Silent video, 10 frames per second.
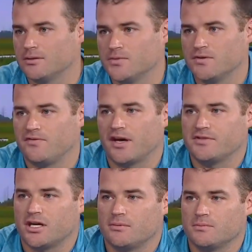I'm the
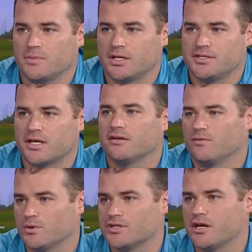5-time consecutive
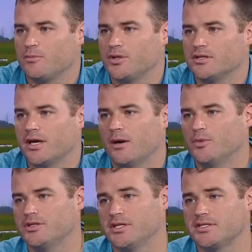world champion in that.
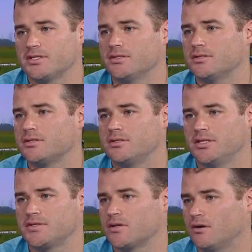But distance,
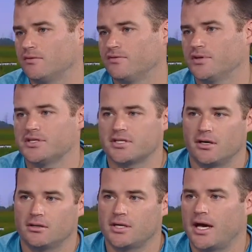disc golf,
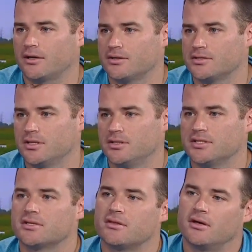freestyle, accuracy,
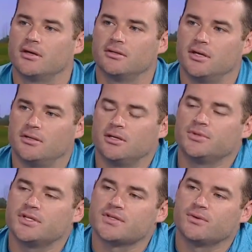discathon, and
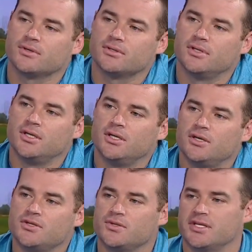double disc court.
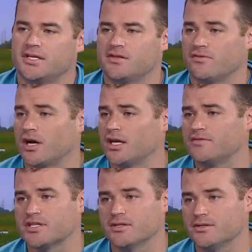So it tests a variety of
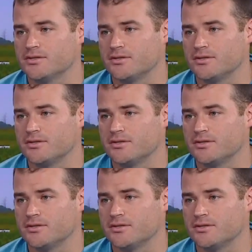skills.